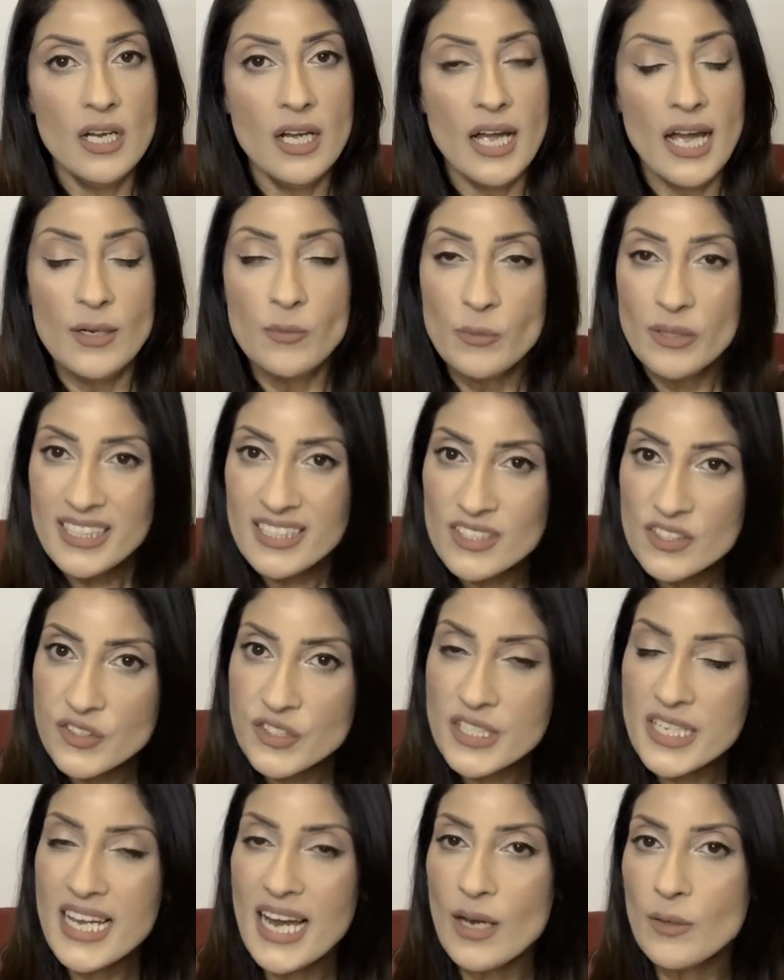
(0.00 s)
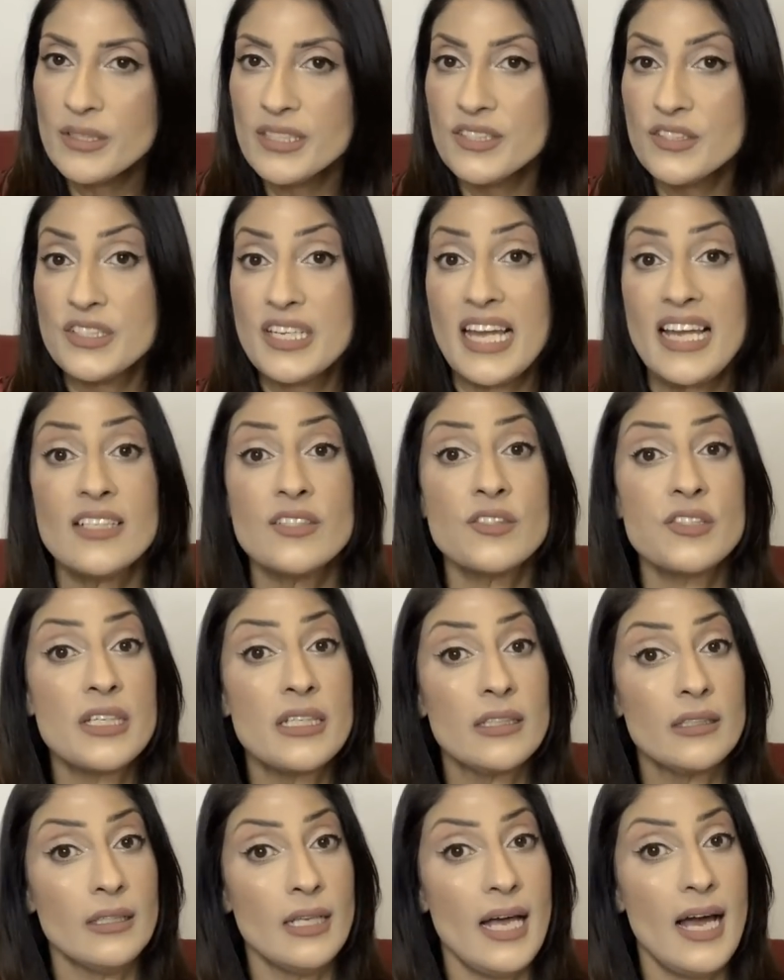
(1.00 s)
And we can see how these gains
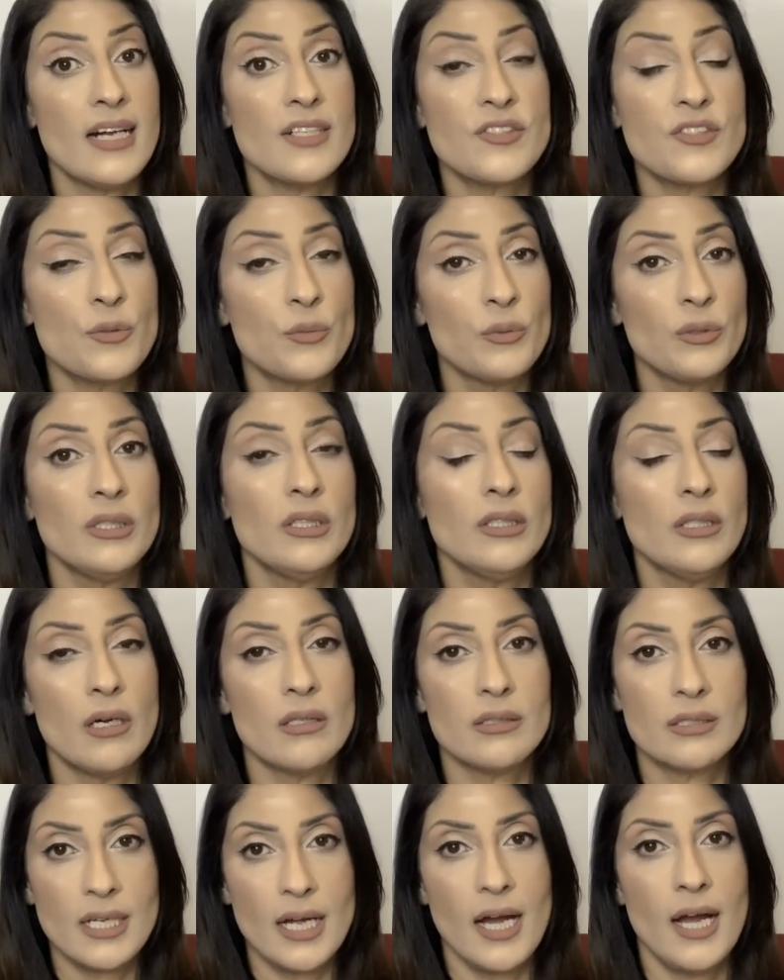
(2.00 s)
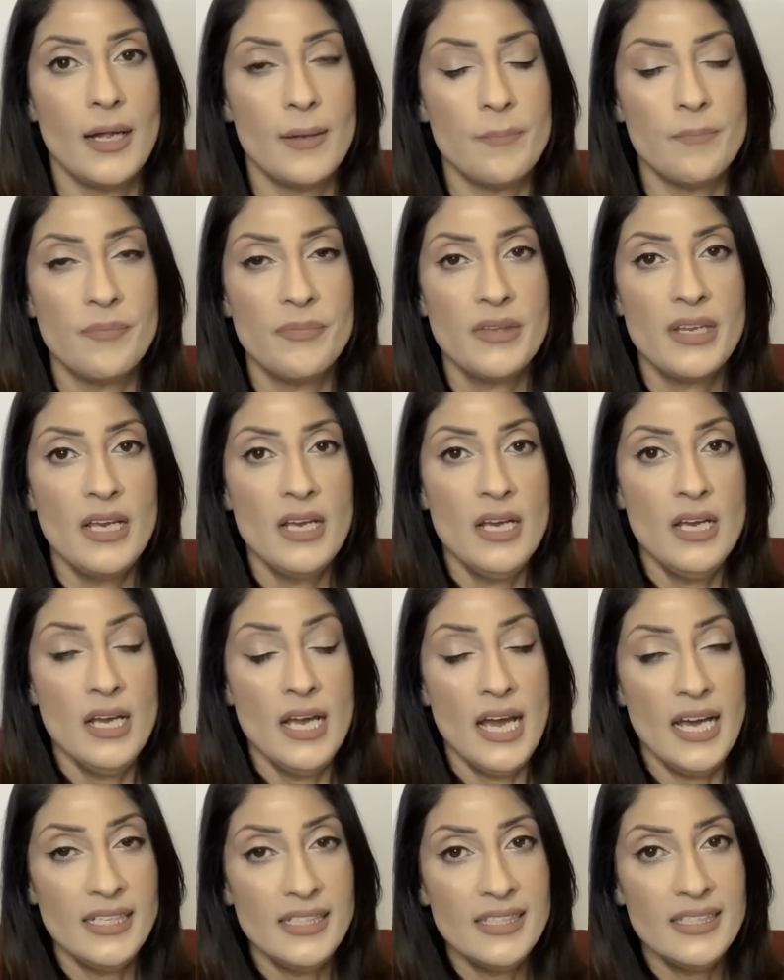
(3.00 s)
can last a really long time.
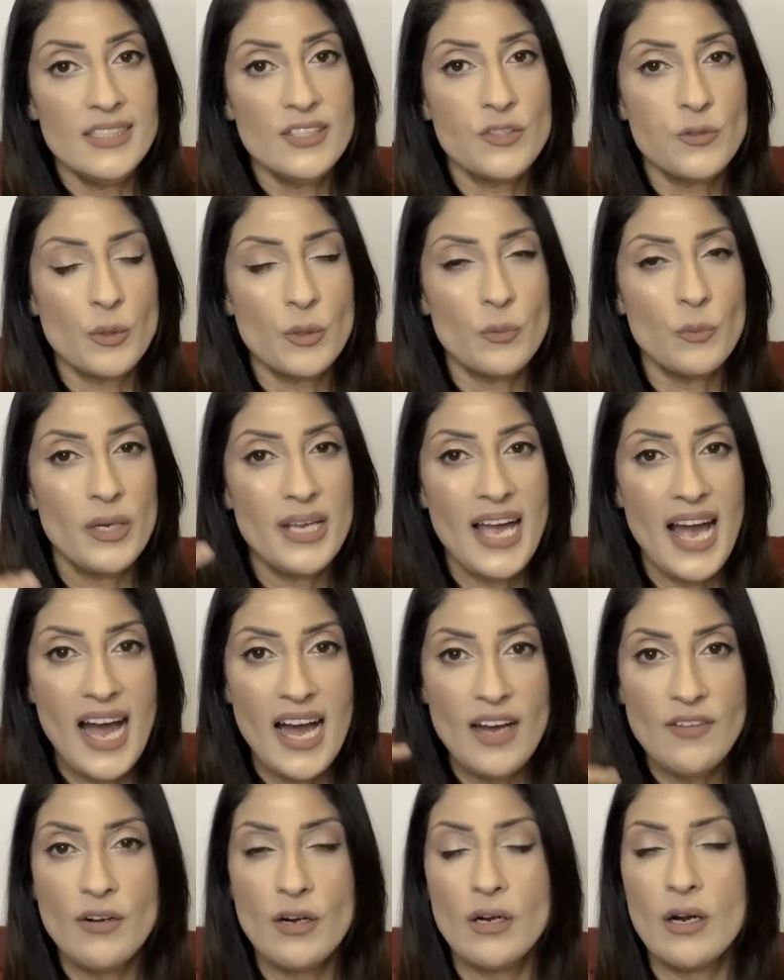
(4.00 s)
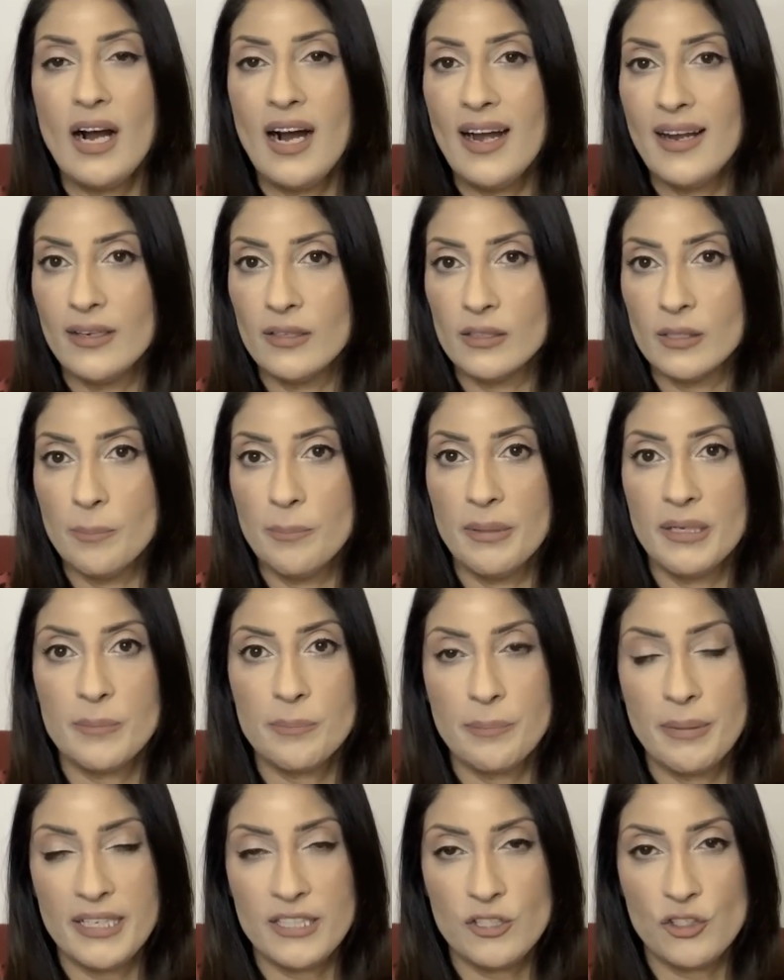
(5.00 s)
And it is when we have our eye on the
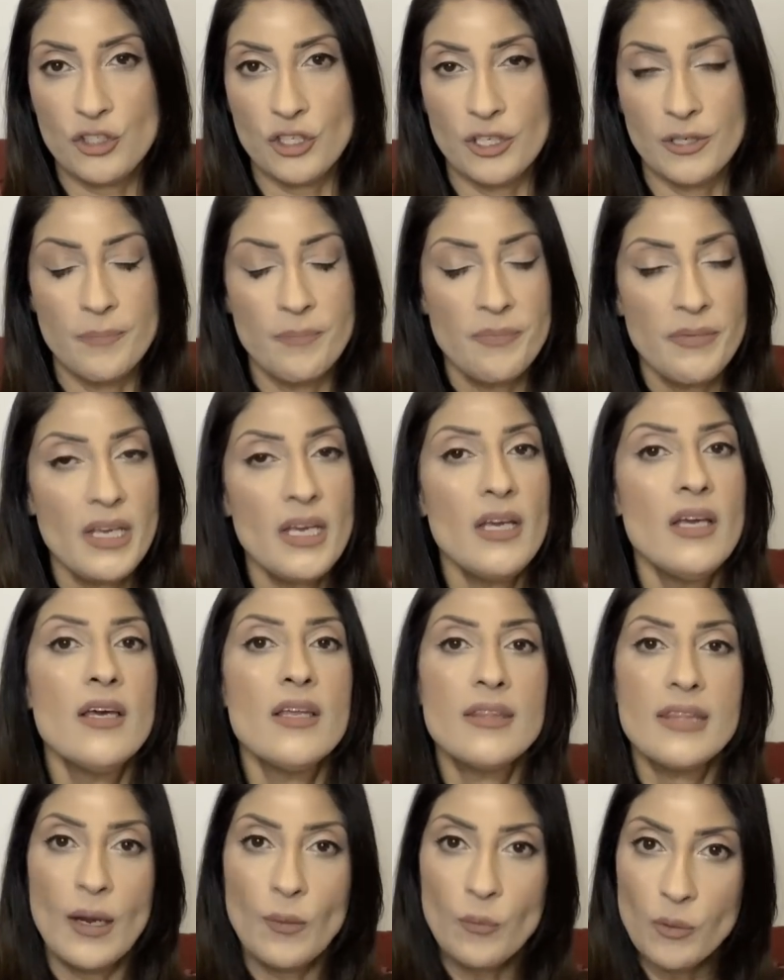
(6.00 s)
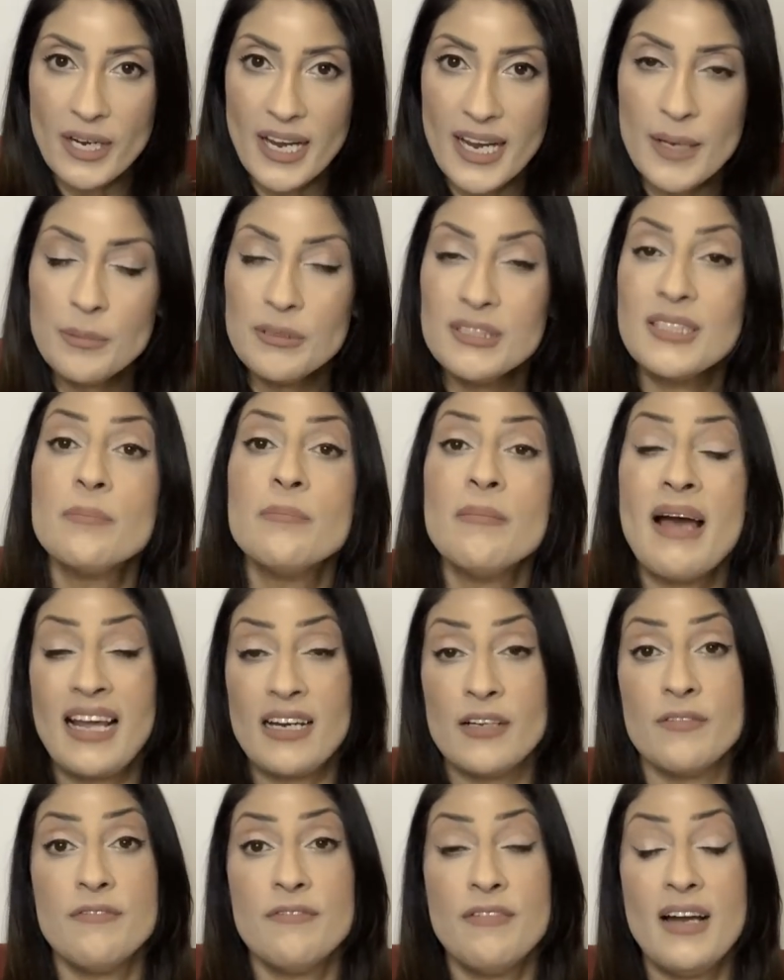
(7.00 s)
big picture that we're able to
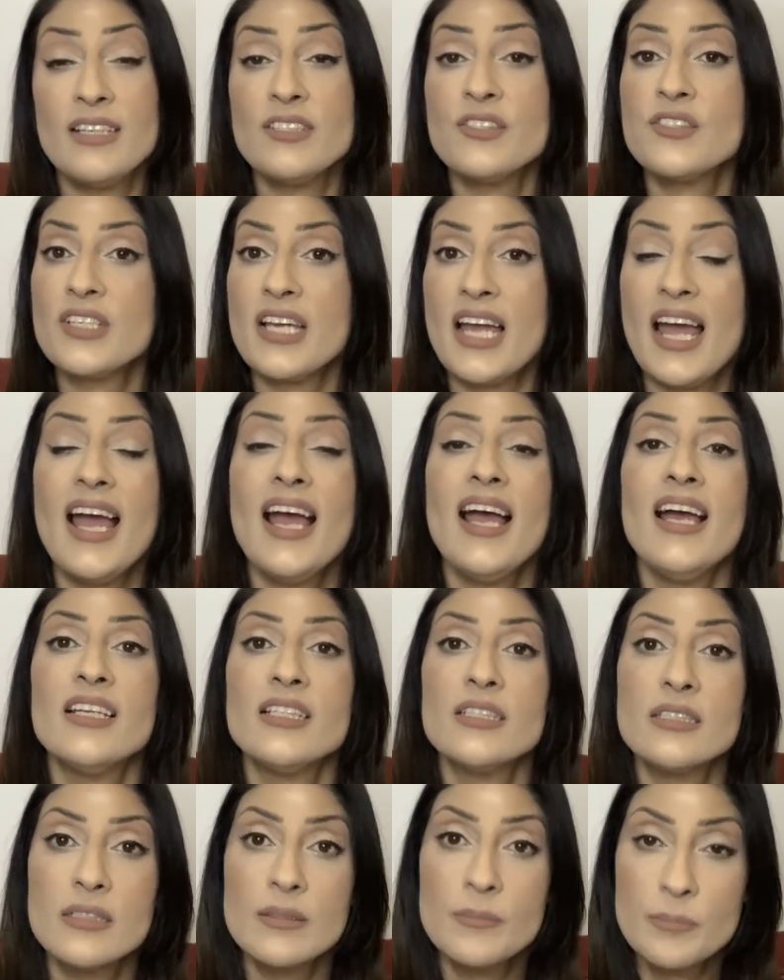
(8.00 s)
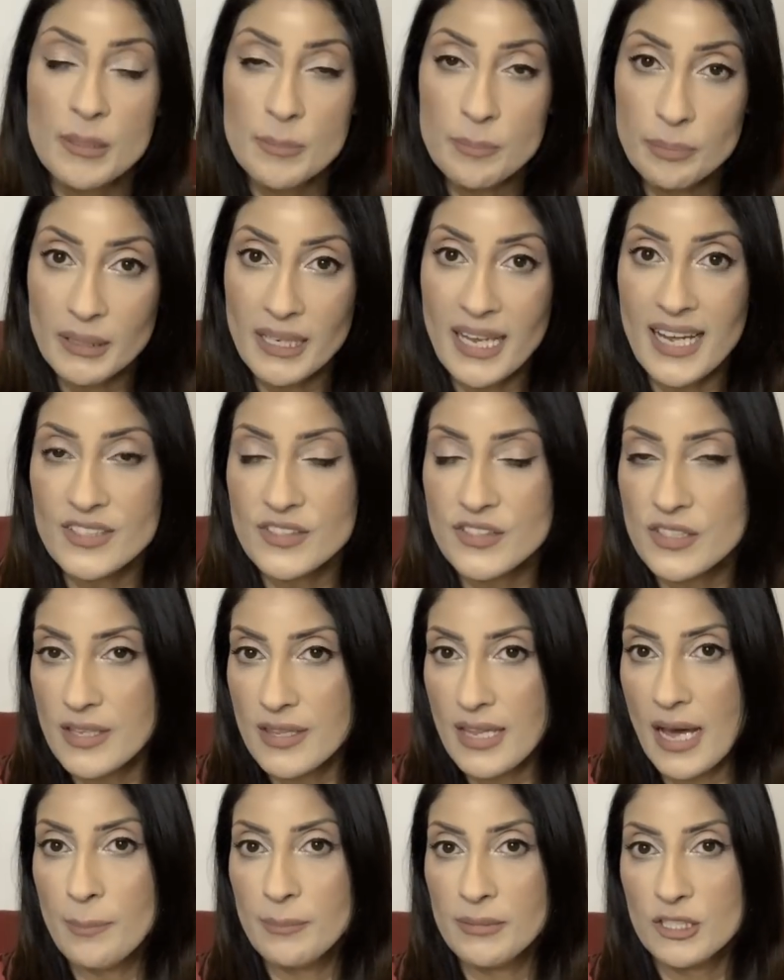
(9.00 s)
manifest and be blessed
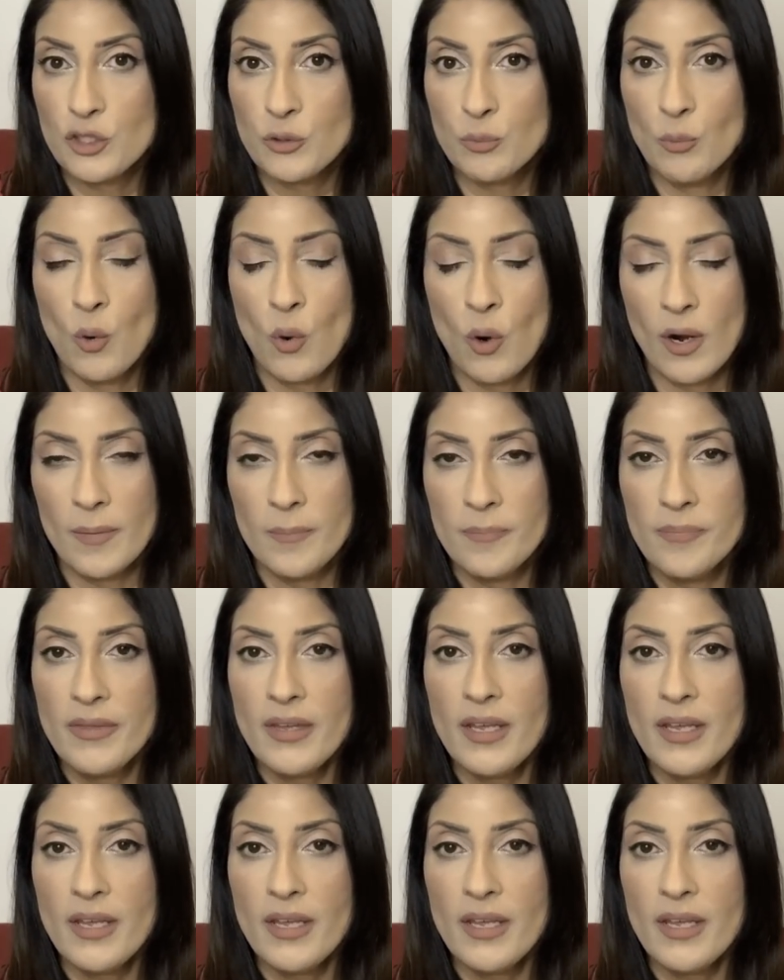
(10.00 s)
that much more.